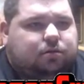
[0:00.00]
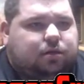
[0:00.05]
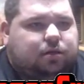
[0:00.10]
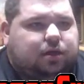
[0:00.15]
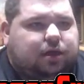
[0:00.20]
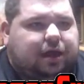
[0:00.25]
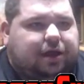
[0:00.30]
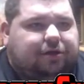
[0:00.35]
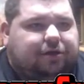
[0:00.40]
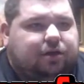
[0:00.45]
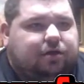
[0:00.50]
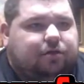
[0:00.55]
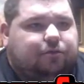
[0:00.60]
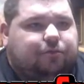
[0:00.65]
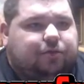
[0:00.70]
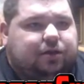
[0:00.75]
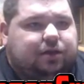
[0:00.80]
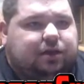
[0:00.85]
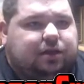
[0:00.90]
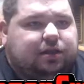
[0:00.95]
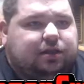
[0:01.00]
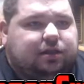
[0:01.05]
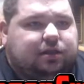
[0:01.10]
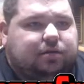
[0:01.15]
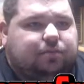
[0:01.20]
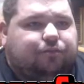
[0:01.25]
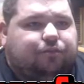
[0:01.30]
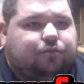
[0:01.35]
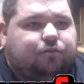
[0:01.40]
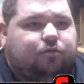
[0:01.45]
area we need the
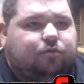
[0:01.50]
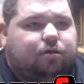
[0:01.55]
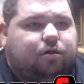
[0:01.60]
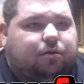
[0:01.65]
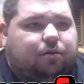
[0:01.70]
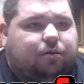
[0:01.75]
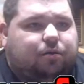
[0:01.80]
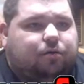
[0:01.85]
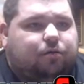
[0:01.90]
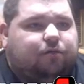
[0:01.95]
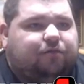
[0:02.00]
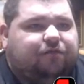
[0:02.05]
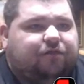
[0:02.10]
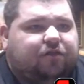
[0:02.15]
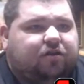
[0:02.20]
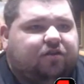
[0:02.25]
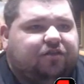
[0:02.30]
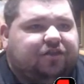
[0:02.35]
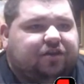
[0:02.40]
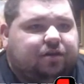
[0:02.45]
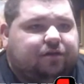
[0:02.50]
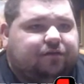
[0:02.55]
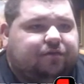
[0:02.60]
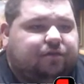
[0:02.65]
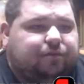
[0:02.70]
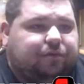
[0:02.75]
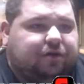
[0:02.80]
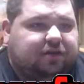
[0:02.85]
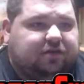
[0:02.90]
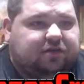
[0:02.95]
version of the
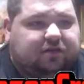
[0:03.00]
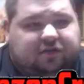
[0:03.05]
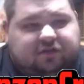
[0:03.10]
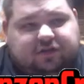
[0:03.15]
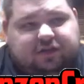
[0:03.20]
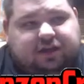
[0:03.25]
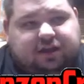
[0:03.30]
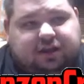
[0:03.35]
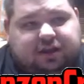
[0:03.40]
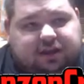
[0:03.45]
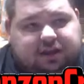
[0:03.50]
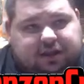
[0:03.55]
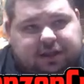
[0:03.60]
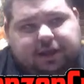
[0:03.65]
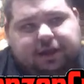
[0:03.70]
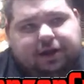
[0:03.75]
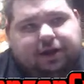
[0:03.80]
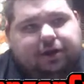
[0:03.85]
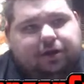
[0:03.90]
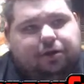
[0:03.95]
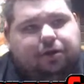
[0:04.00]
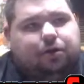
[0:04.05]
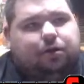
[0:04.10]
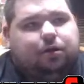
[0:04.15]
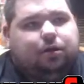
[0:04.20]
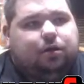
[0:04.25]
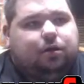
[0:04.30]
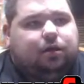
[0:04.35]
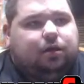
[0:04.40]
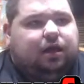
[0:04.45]
bracers to get in there.
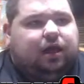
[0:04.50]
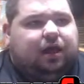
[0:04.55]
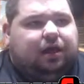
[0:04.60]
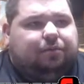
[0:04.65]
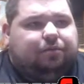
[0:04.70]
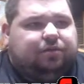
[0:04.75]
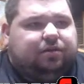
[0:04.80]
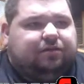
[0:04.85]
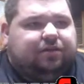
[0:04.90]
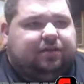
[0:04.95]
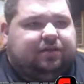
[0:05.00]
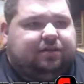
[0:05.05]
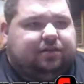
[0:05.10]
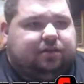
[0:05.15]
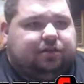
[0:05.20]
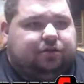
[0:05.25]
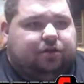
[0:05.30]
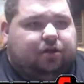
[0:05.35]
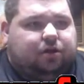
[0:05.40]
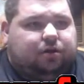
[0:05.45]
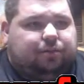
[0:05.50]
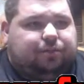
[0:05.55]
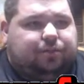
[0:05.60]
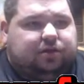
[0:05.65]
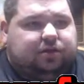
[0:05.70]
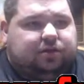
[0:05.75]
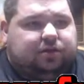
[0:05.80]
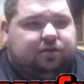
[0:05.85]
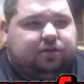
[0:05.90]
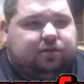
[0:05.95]
I believe that's another heart
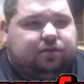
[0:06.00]
piece.